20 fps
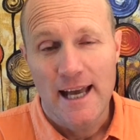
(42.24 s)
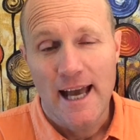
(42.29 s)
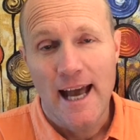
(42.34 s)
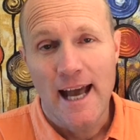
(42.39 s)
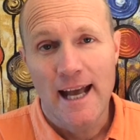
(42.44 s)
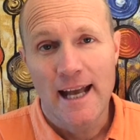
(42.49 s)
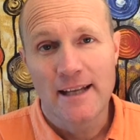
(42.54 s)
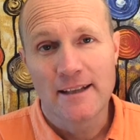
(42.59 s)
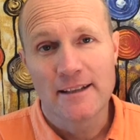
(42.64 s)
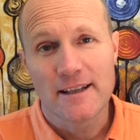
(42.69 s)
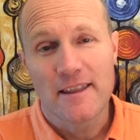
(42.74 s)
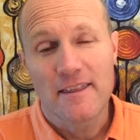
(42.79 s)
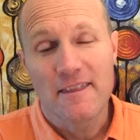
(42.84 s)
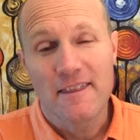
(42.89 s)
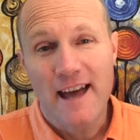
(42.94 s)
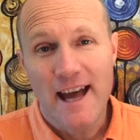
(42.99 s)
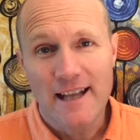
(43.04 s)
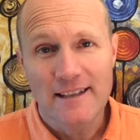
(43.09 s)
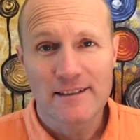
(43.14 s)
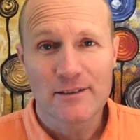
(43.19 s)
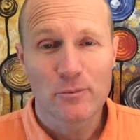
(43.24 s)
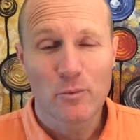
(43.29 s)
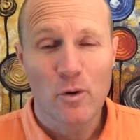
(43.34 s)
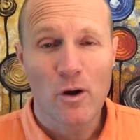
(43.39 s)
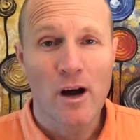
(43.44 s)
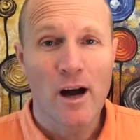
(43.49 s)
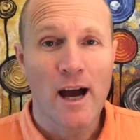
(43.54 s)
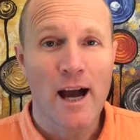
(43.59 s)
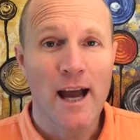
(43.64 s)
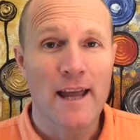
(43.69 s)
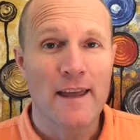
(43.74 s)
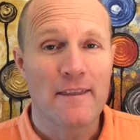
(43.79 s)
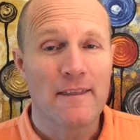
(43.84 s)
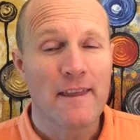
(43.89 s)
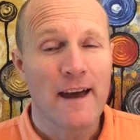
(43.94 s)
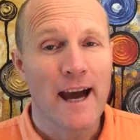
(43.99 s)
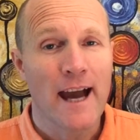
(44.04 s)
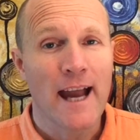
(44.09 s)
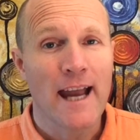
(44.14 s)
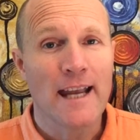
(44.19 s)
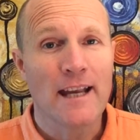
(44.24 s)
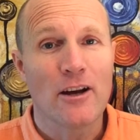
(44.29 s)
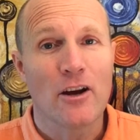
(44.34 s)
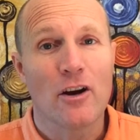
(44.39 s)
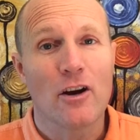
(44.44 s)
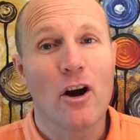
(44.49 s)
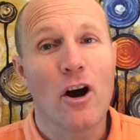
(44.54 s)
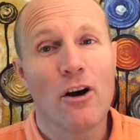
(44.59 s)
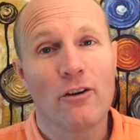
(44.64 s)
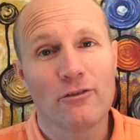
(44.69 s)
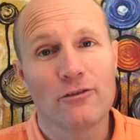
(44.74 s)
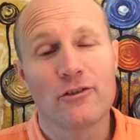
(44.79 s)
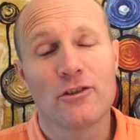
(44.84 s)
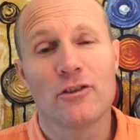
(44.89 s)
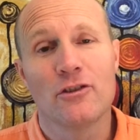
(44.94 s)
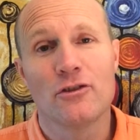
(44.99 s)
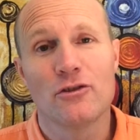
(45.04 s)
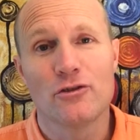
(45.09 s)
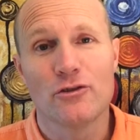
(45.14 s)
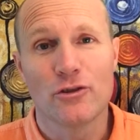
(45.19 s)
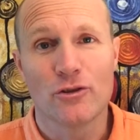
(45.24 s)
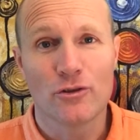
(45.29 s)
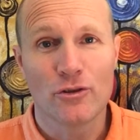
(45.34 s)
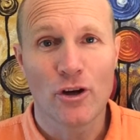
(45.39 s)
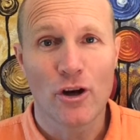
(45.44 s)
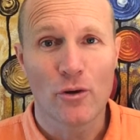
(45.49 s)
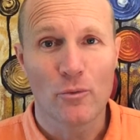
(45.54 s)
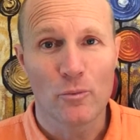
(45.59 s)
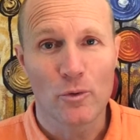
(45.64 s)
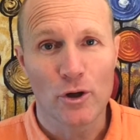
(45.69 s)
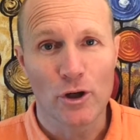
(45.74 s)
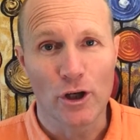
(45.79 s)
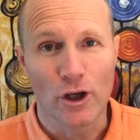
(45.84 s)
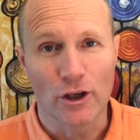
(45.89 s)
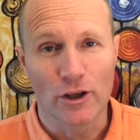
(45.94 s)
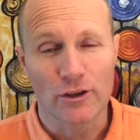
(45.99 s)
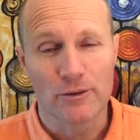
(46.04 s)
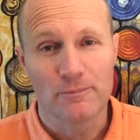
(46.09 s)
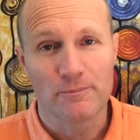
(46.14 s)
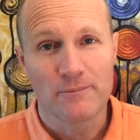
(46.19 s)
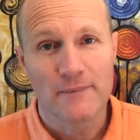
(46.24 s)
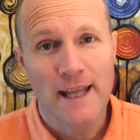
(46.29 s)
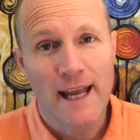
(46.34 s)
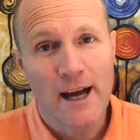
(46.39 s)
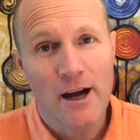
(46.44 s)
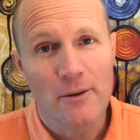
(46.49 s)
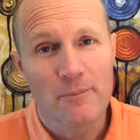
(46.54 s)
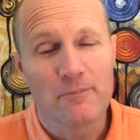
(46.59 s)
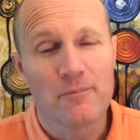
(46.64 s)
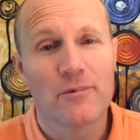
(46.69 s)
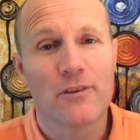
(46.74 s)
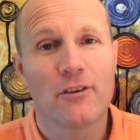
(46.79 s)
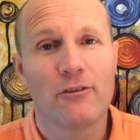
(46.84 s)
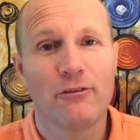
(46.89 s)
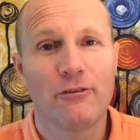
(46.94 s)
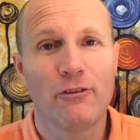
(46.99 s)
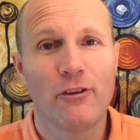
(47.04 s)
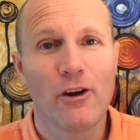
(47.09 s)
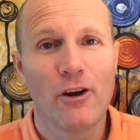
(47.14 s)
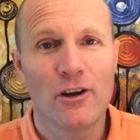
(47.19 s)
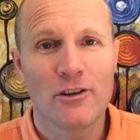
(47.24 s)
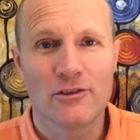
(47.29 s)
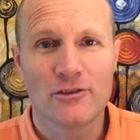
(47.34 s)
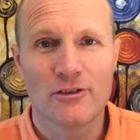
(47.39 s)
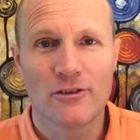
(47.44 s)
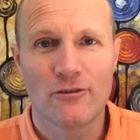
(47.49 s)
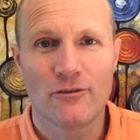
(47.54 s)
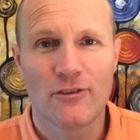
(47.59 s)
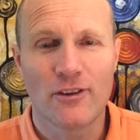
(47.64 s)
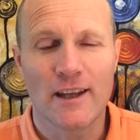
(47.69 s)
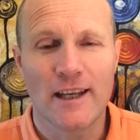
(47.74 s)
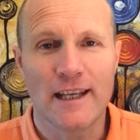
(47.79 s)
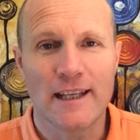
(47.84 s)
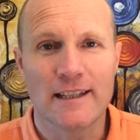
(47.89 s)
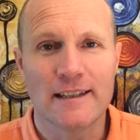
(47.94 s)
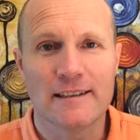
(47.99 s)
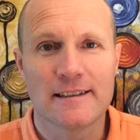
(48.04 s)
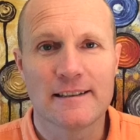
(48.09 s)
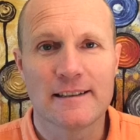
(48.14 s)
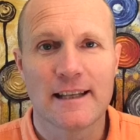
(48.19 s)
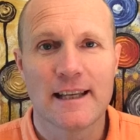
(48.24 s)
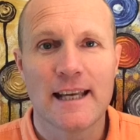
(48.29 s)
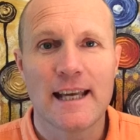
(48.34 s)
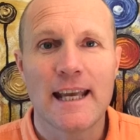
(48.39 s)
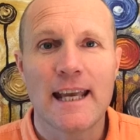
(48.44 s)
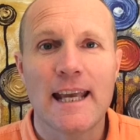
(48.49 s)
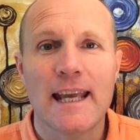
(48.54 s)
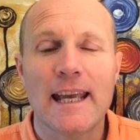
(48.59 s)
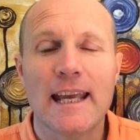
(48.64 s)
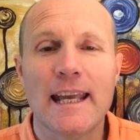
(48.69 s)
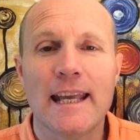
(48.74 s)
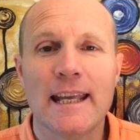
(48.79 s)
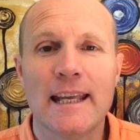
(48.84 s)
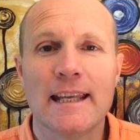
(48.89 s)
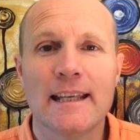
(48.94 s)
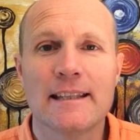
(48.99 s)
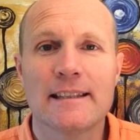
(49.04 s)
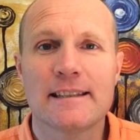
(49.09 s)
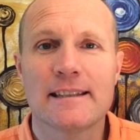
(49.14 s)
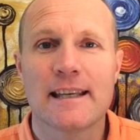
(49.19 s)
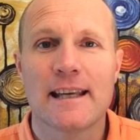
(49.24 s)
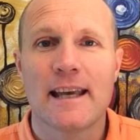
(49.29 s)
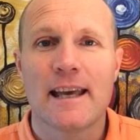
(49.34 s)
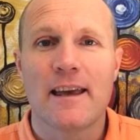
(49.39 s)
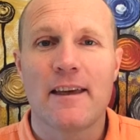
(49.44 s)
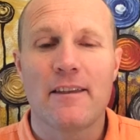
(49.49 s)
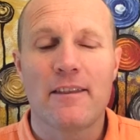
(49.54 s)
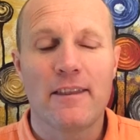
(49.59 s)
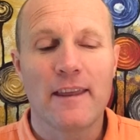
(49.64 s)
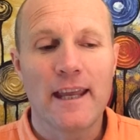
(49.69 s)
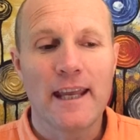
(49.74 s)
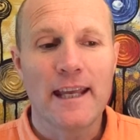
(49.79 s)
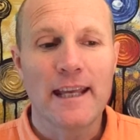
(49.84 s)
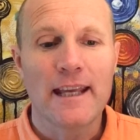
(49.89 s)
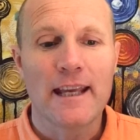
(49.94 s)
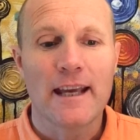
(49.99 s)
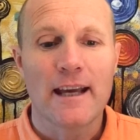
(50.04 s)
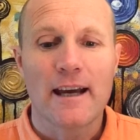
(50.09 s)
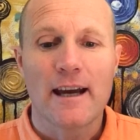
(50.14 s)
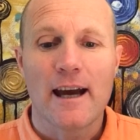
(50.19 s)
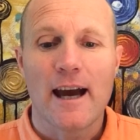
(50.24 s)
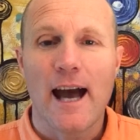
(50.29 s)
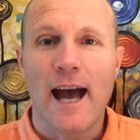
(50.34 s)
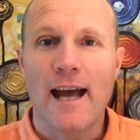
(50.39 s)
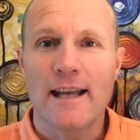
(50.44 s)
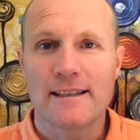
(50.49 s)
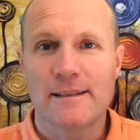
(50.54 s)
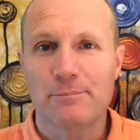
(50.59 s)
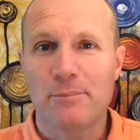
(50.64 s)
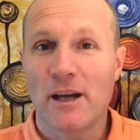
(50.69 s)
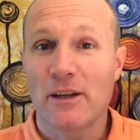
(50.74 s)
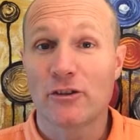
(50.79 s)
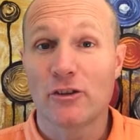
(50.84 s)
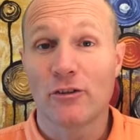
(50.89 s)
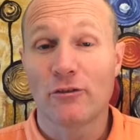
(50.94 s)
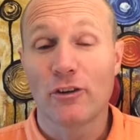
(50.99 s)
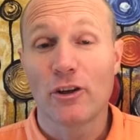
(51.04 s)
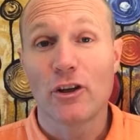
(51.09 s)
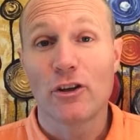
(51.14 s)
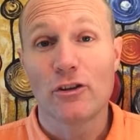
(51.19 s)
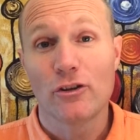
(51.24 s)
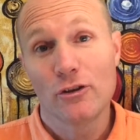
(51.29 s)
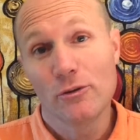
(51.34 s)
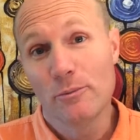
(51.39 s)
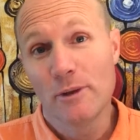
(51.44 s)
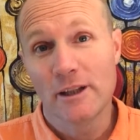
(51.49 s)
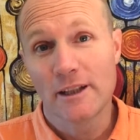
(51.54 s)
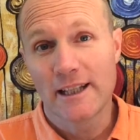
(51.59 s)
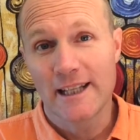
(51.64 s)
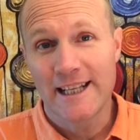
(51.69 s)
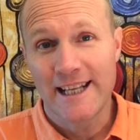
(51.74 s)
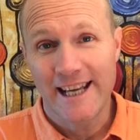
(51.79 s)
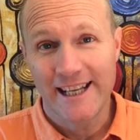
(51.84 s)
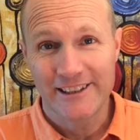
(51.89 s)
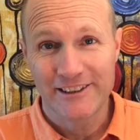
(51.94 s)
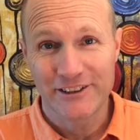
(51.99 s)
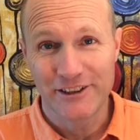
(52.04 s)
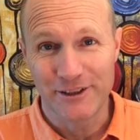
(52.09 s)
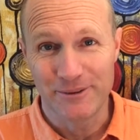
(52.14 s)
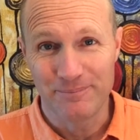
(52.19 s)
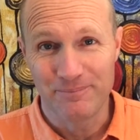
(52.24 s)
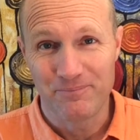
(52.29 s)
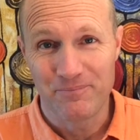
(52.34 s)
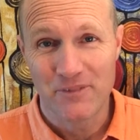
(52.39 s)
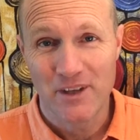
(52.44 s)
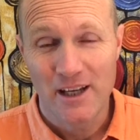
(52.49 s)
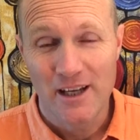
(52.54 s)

And that's why they often do not work. Now, the first of these is the aspect of human connection.